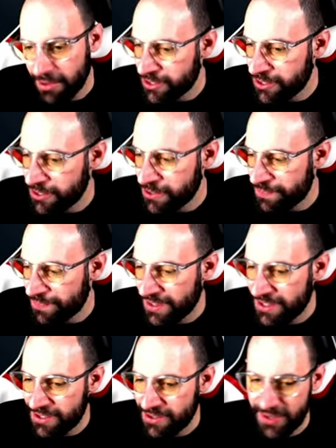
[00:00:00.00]
able to,
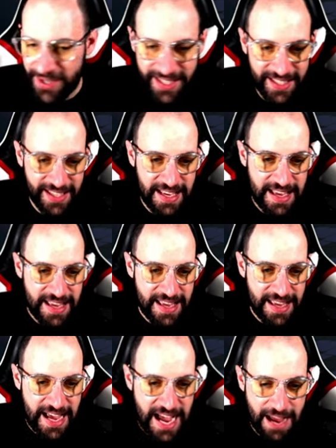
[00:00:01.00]
to do it.
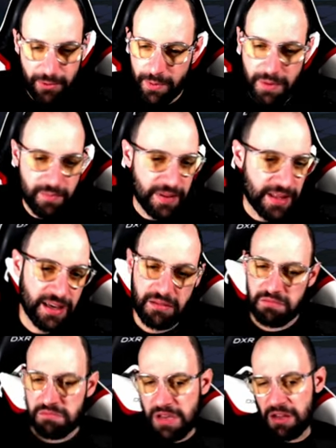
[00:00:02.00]
I will be
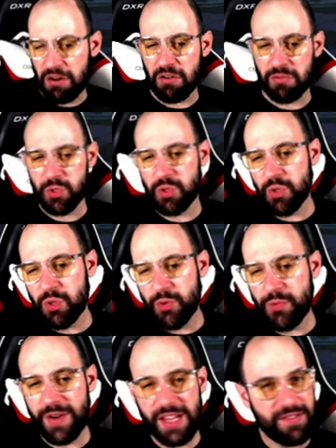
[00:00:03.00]
playing, I don't know,
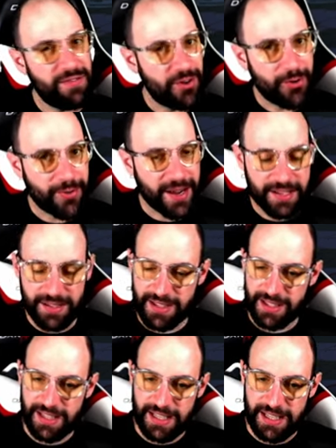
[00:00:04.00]
two, three, four
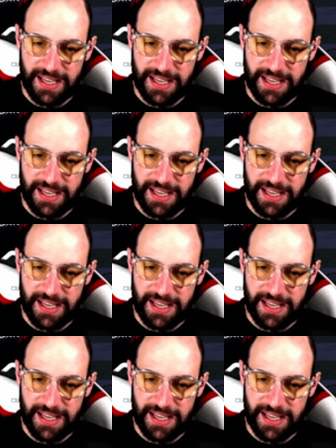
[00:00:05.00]
runs.